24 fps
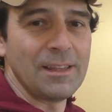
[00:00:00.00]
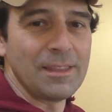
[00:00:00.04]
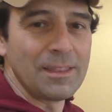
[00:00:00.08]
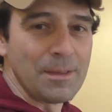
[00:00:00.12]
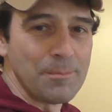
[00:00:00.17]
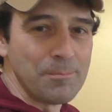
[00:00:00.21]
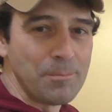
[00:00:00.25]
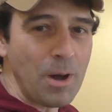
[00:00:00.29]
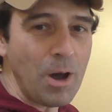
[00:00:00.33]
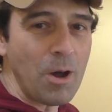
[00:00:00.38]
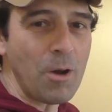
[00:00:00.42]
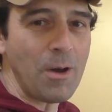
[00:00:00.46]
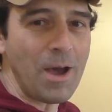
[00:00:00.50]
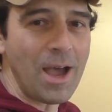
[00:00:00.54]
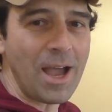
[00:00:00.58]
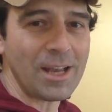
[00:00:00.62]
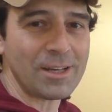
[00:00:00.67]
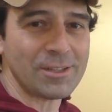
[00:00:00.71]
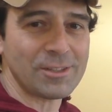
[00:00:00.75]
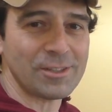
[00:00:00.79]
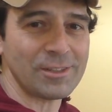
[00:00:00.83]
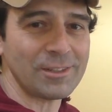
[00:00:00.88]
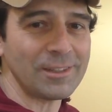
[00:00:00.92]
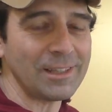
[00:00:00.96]
The bow
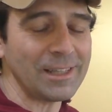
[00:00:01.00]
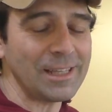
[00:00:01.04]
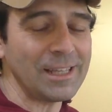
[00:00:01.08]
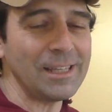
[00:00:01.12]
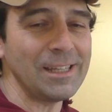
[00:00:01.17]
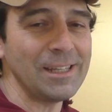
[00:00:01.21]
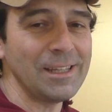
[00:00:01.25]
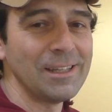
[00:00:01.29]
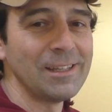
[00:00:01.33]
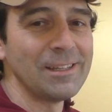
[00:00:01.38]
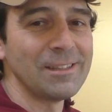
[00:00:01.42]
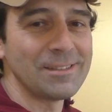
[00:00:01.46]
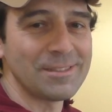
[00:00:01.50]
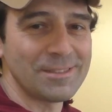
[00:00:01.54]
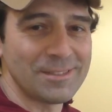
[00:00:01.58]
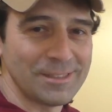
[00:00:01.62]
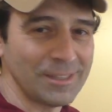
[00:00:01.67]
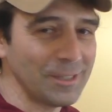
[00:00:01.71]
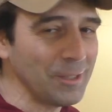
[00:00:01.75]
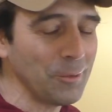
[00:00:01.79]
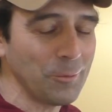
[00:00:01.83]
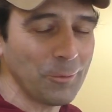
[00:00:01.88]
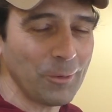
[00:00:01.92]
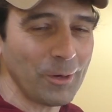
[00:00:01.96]
actually
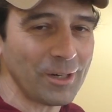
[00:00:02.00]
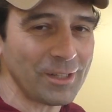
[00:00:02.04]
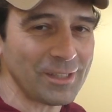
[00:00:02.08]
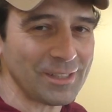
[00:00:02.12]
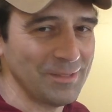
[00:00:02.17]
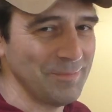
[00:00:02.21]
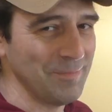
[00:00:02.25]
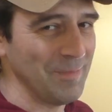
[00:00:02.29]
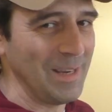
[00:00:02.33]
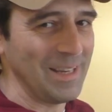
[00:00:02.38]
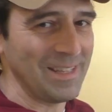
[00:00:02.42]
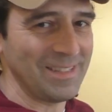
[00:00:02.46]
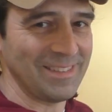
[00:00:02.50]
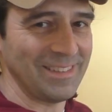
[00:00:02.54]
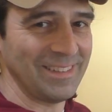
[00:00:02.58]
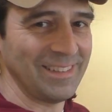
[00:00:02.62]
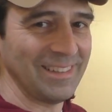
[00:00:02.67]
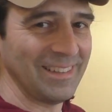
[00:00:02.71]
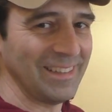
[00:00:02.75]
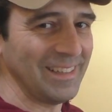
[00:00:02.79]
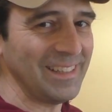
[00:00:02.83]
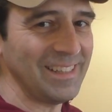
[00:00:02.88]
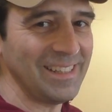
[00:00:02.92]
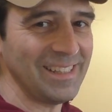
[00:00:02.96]
still worked
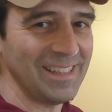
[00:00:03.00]
amazingly.